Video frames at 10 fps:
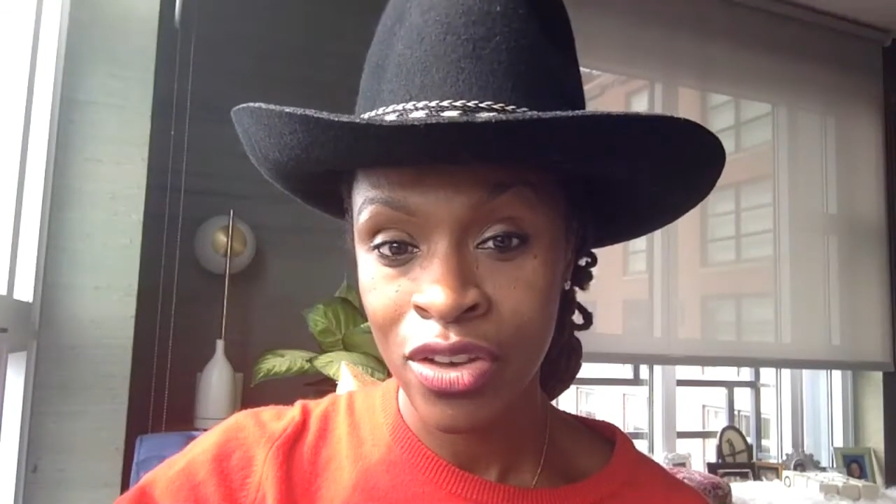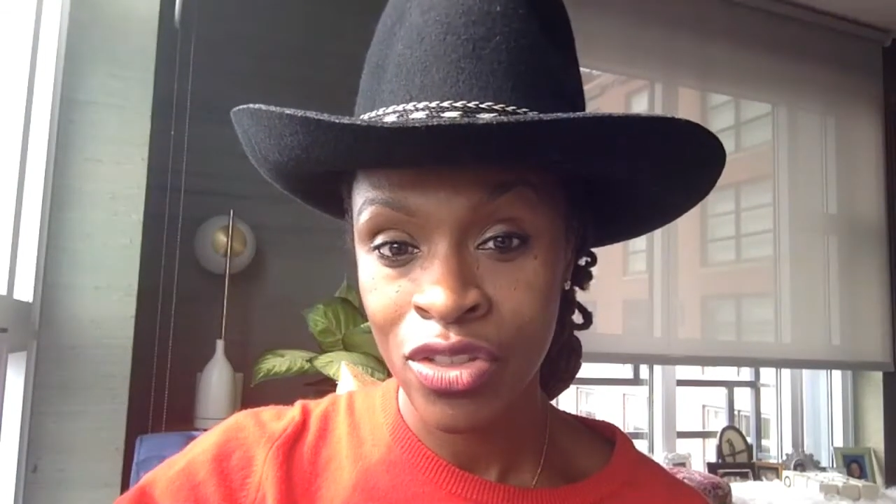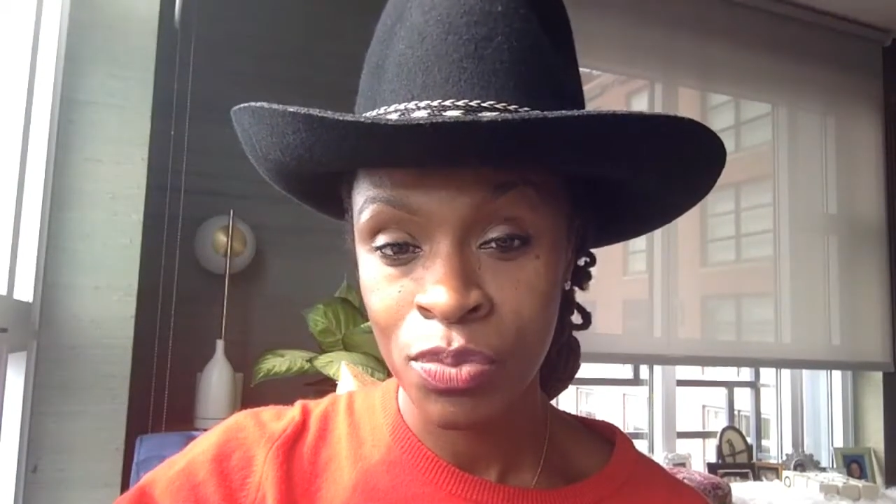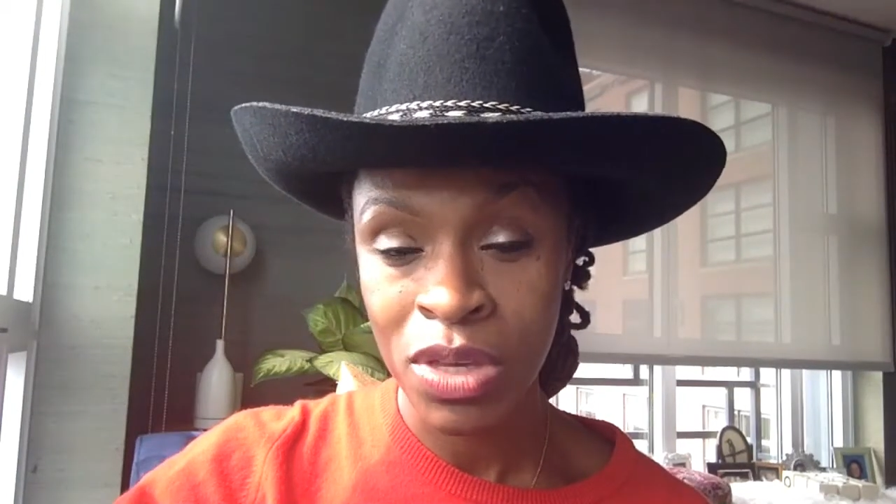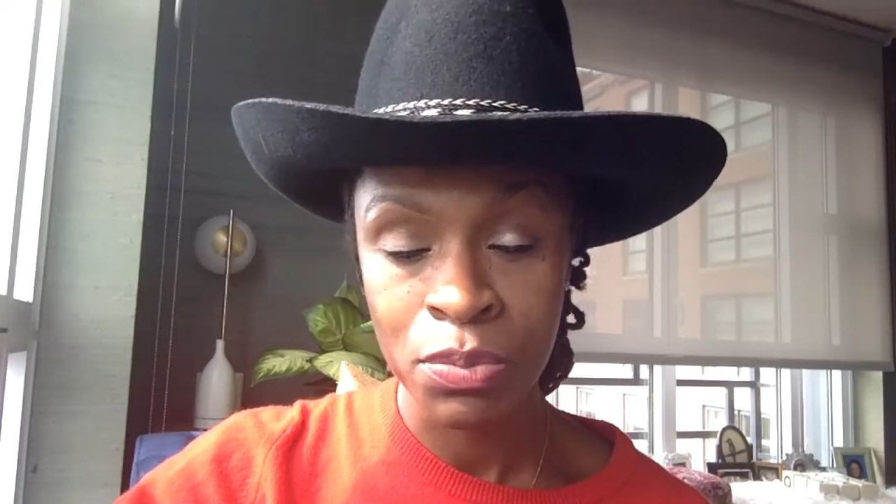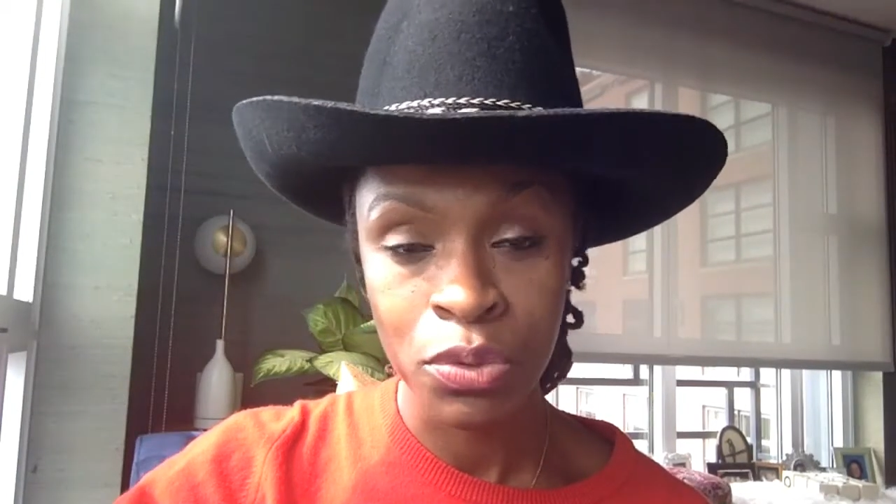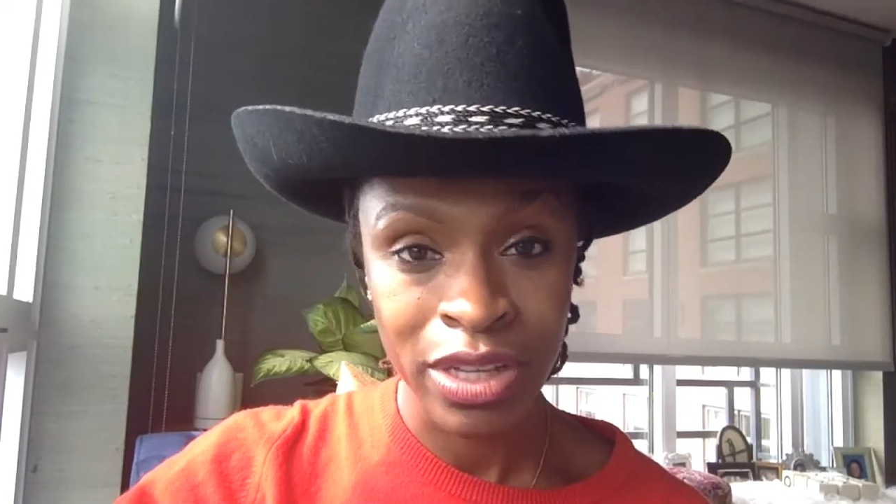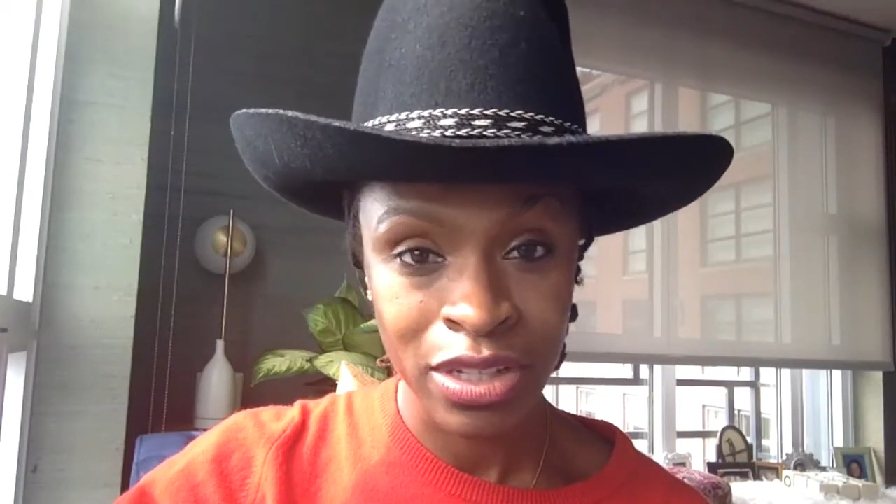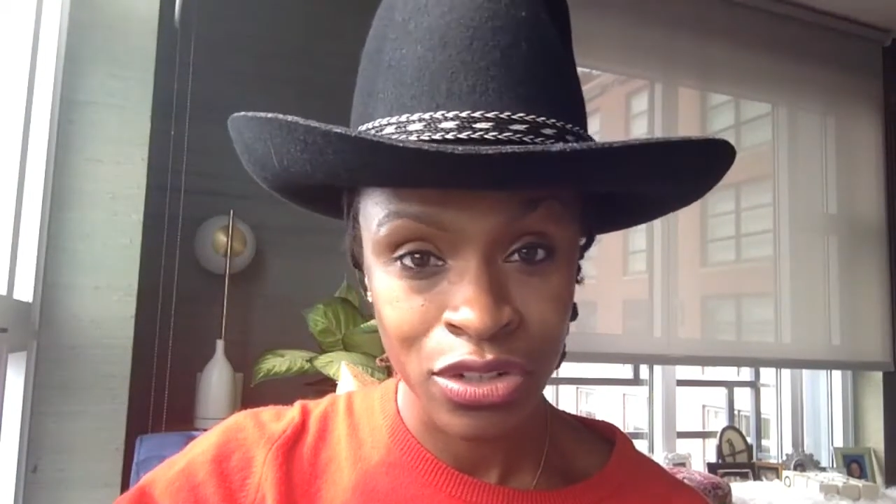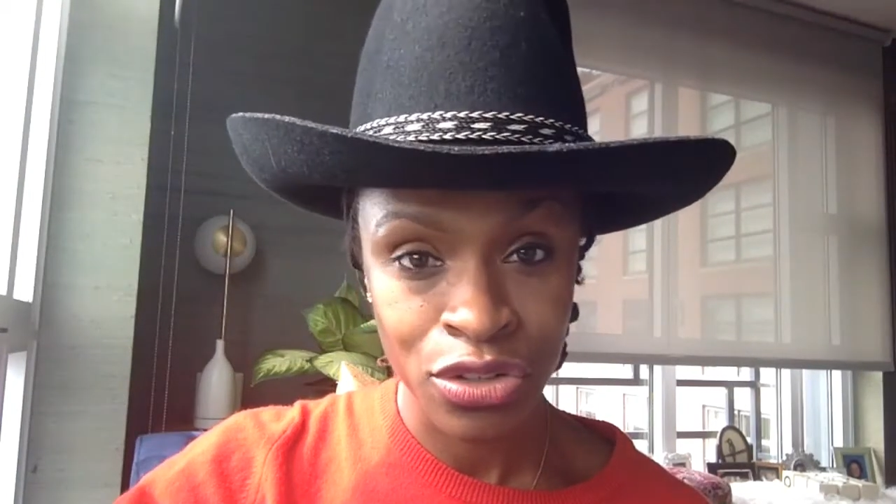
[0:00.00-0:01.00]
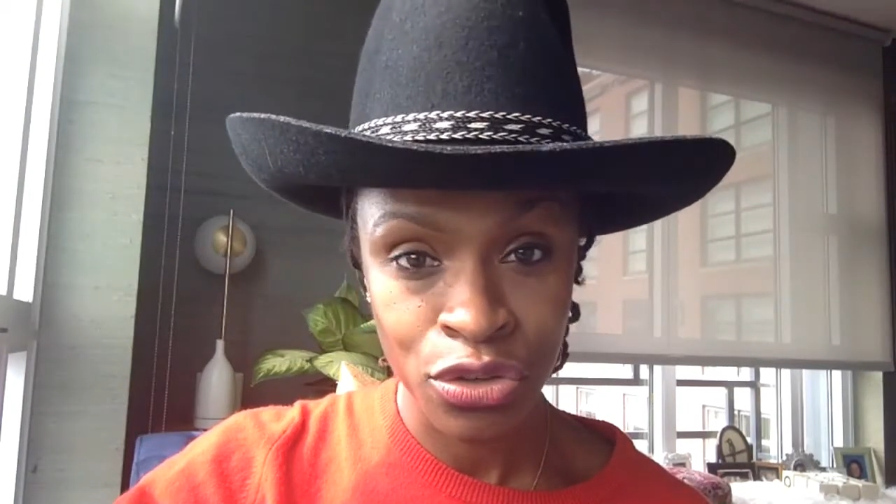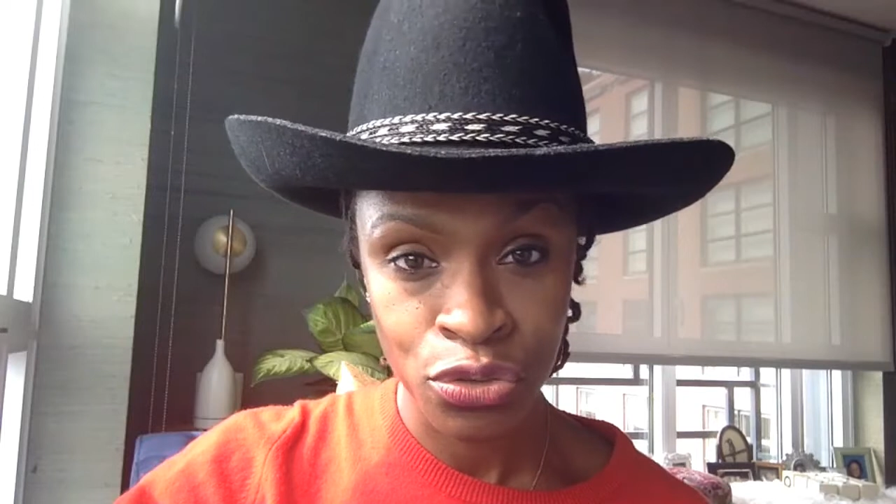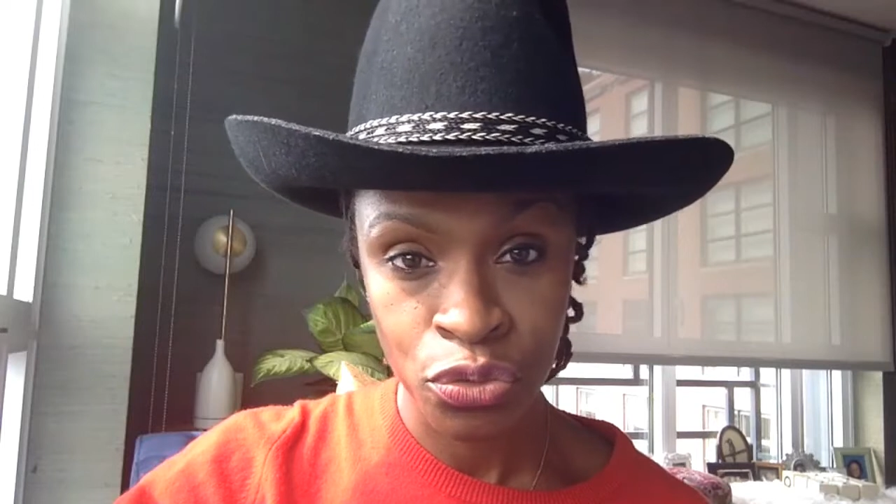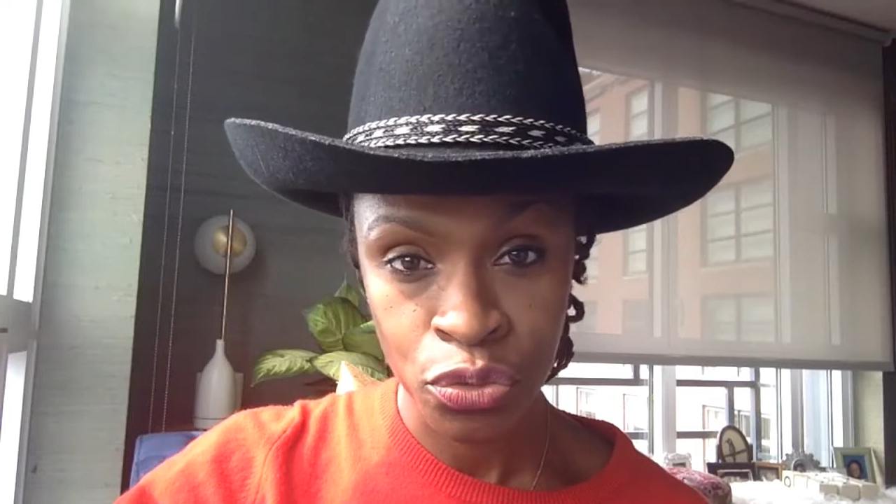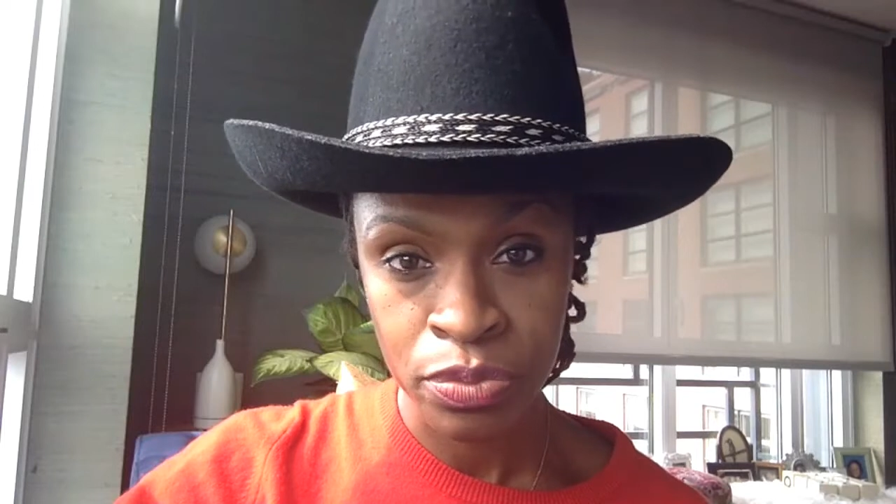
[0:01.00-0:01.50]
other people get into those
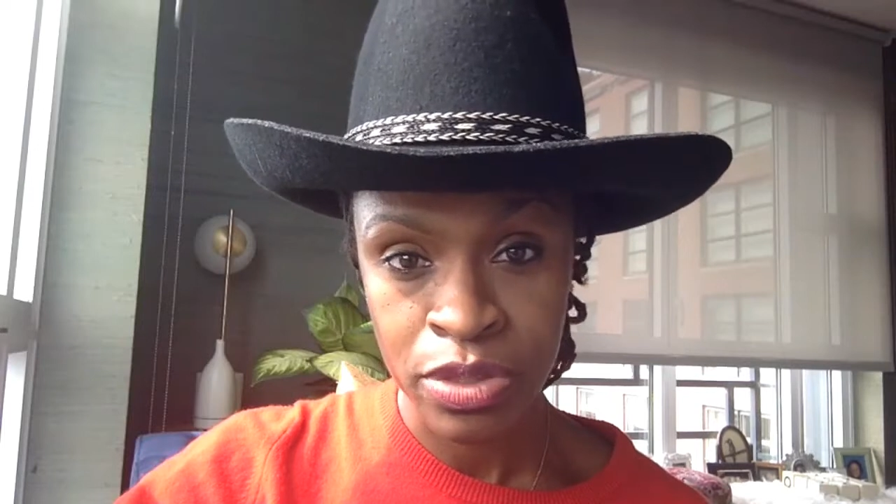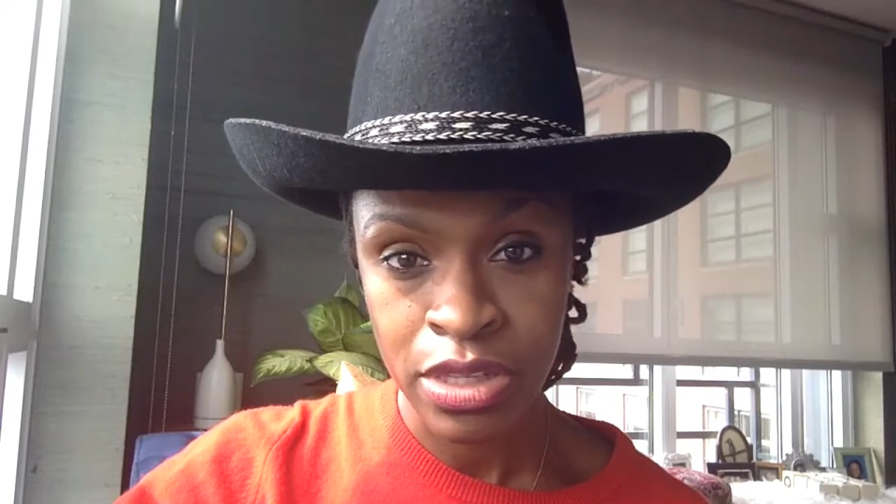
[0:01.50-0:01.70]
rooms.